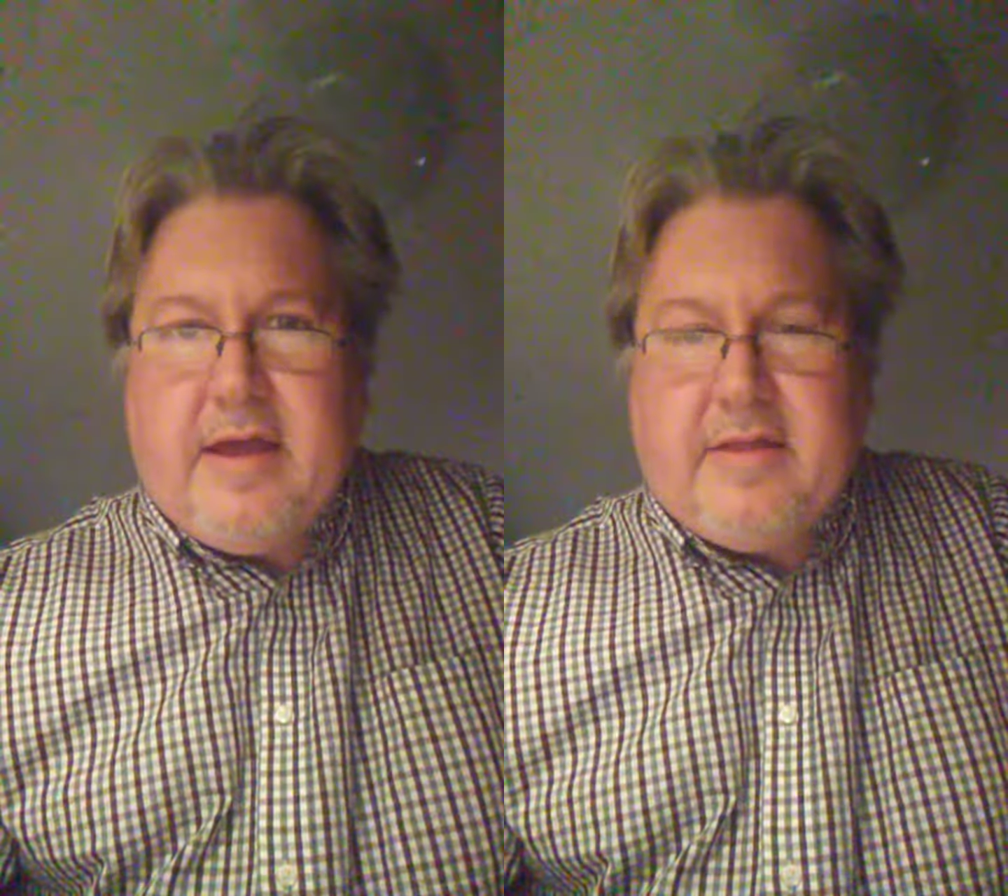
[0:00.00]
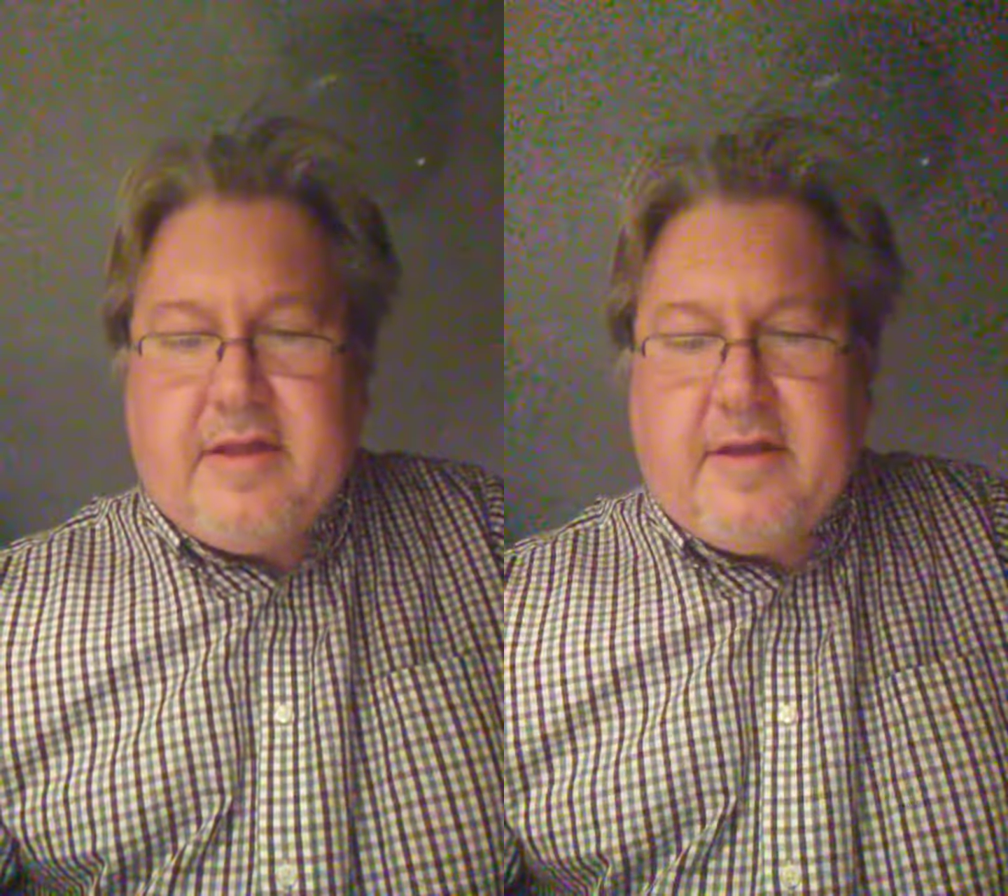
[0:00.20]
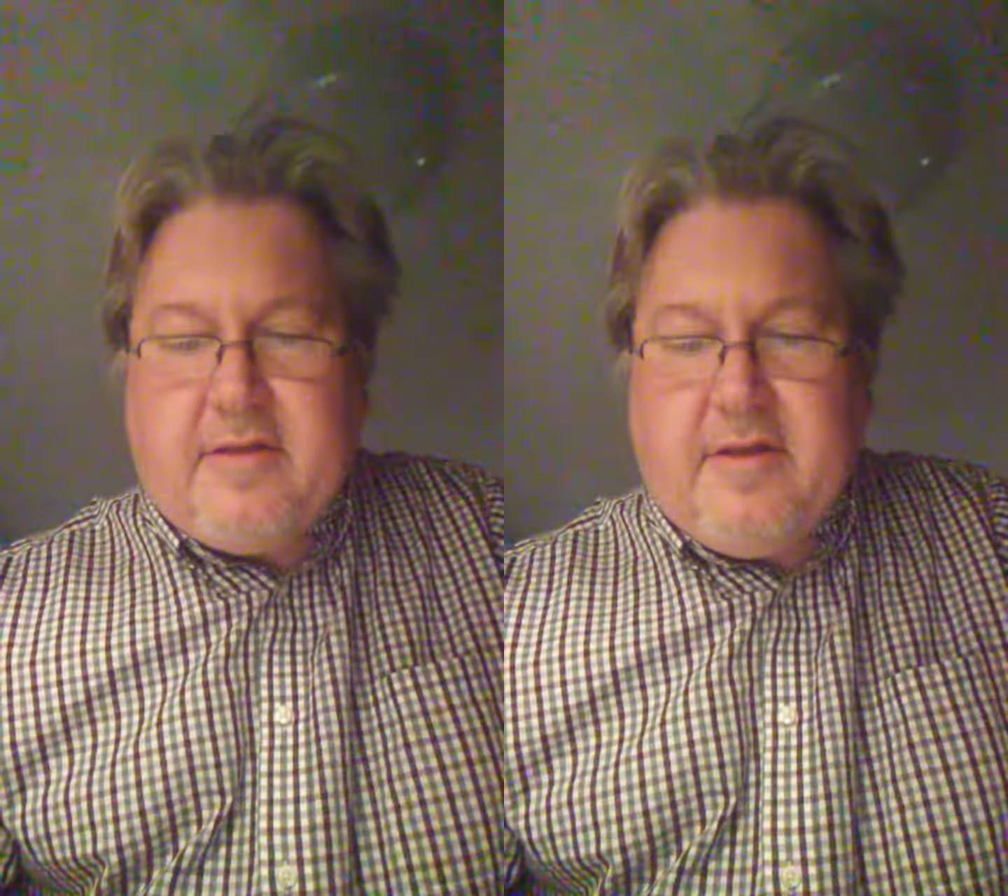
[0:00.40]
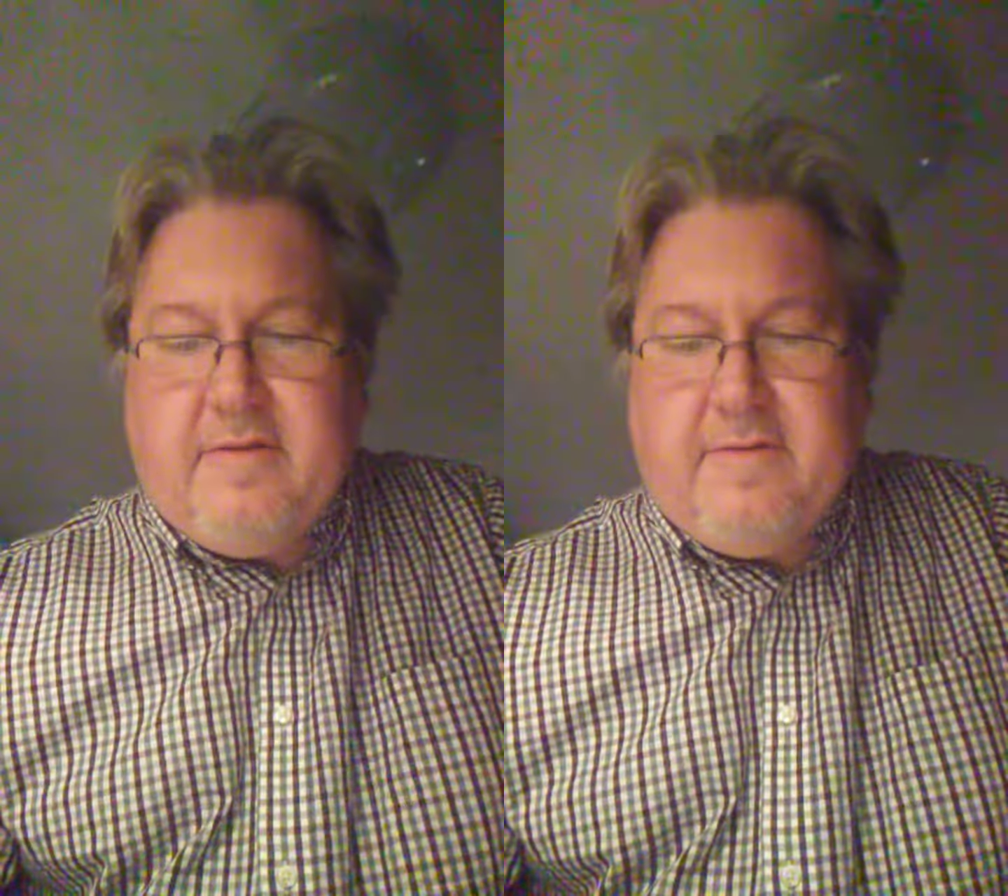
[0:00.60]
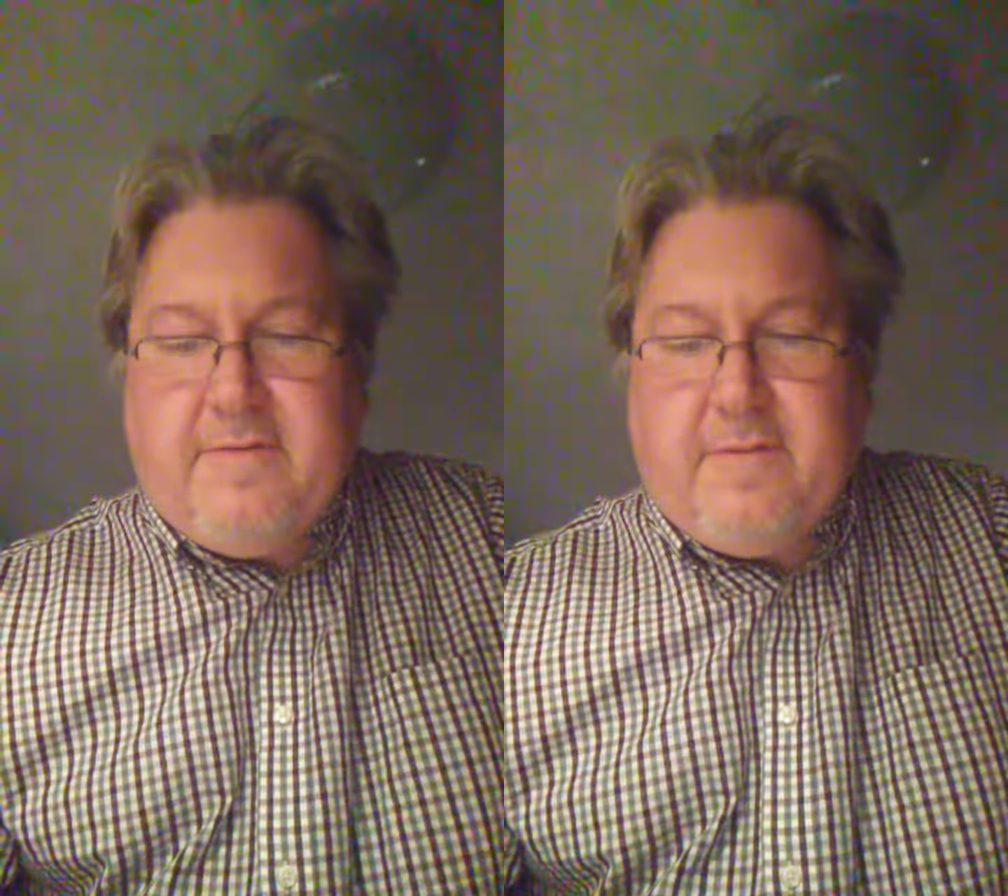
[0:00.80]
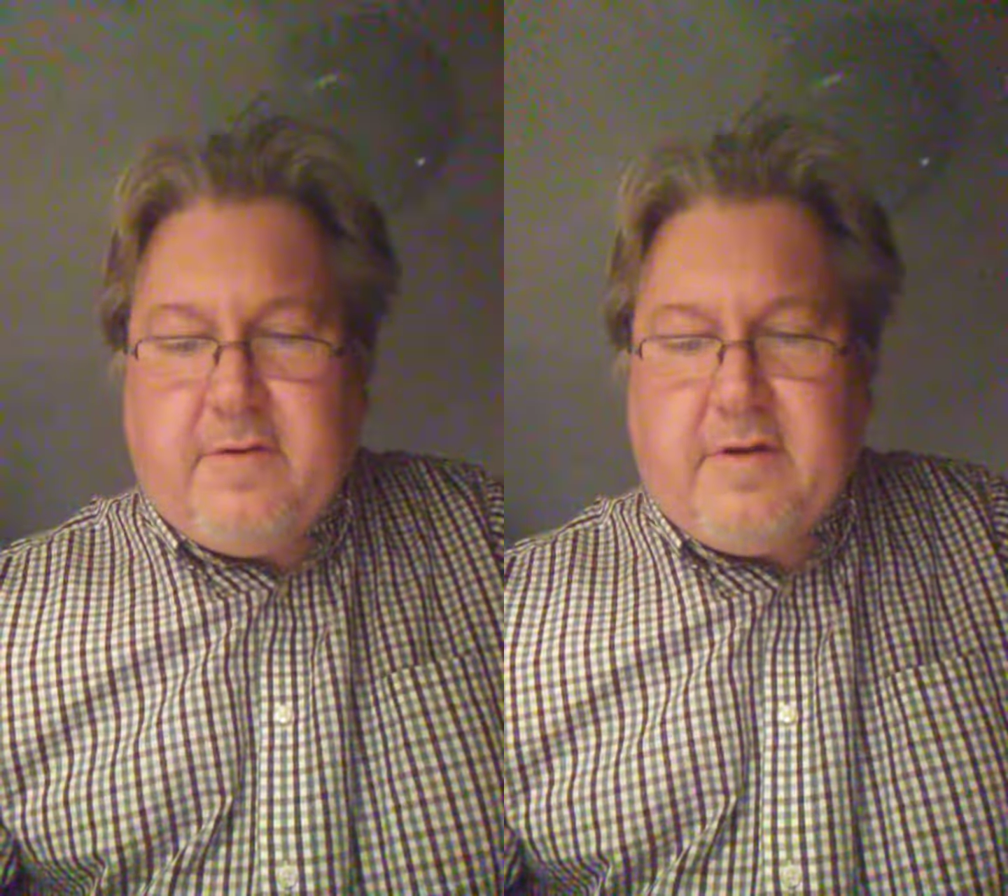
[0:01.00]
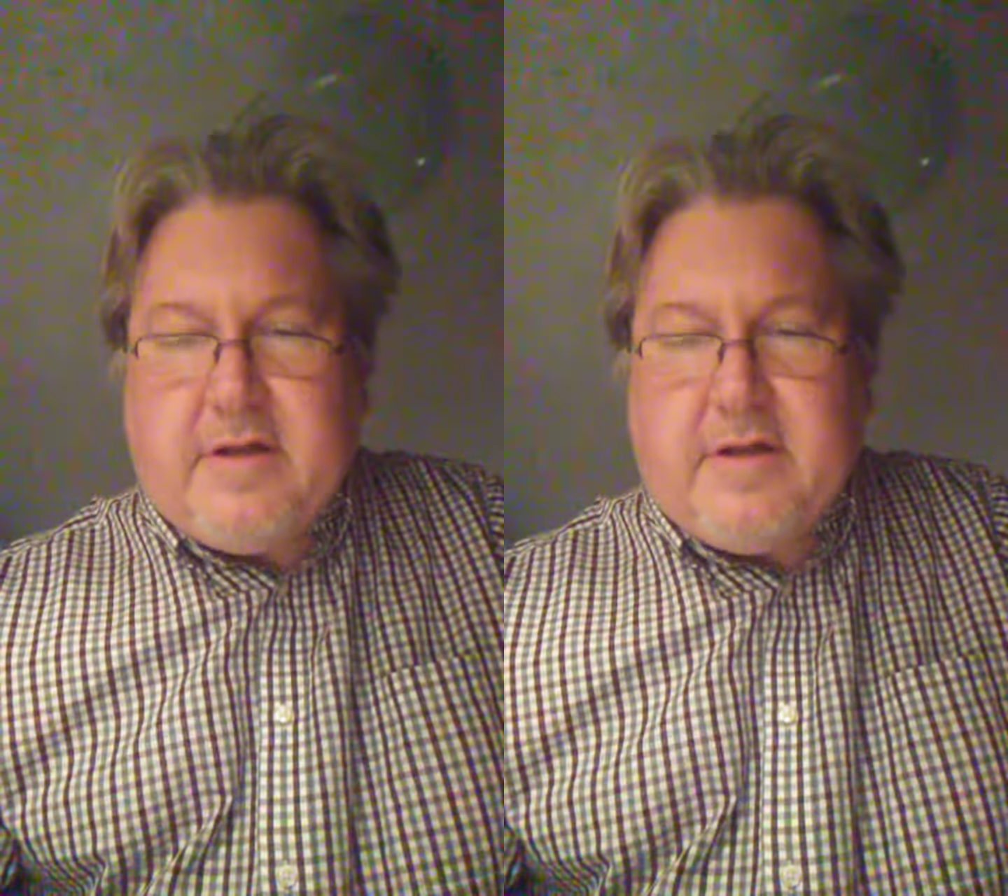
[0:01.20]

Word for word: and they live for